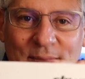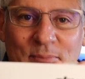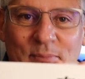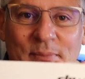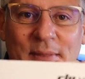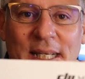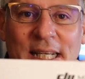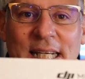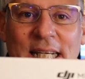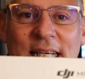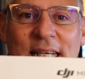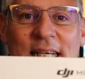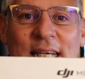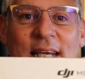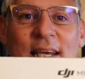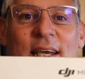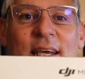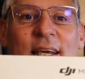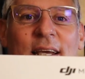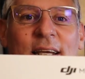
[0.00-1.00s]
Mini
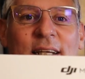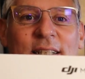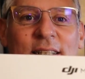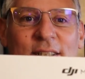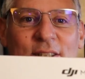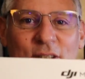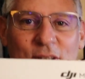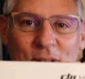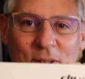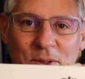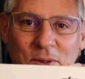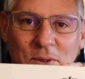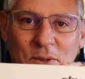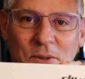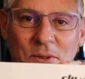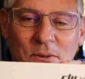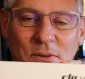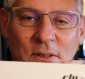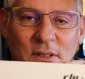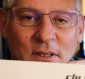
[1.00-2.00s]

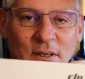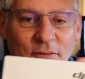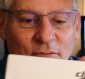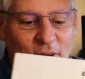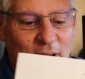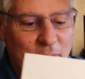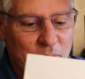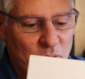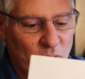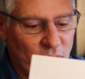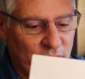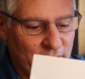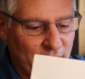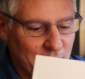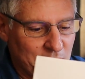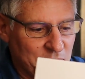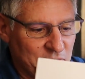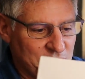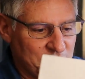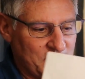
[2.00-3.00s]
2 5 more
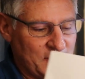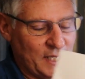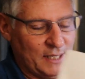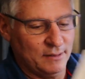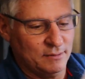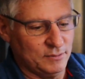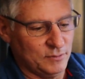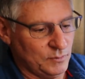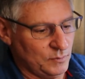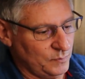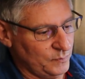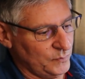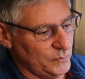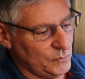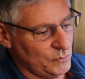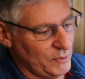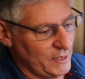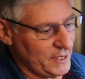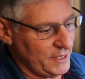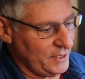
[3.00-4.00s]
combo set
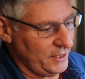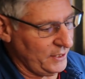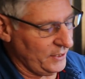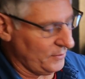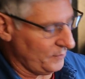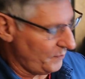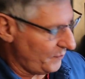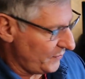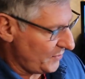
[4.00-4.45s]
right here.